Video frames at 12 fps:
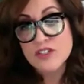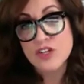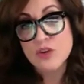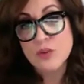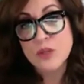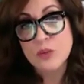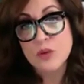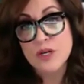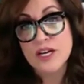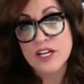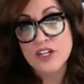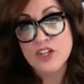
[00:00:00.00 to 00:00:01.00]
So we
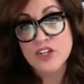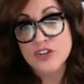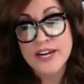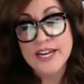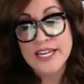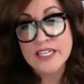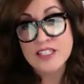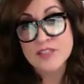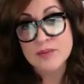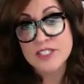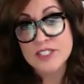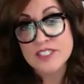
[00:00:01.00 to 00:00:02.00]
work on curating
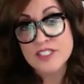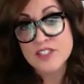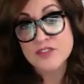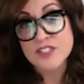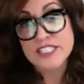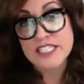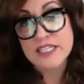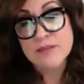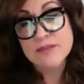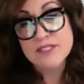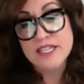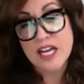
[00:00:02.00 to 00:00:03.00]
experiences for
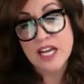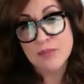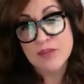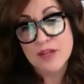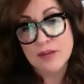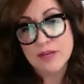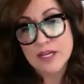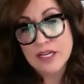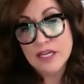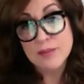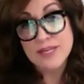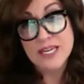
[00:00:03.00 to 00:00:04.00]
teams that help them
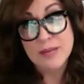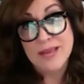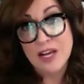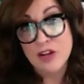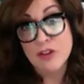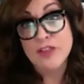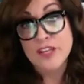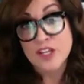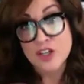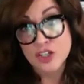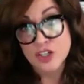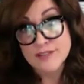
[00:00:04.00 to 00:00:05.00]
become
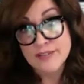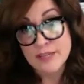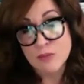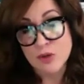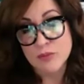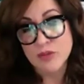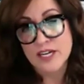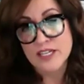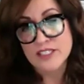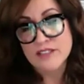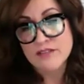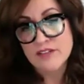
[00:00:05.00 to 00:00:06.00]
healthier and more
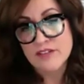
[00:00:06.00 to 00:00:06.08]
productive.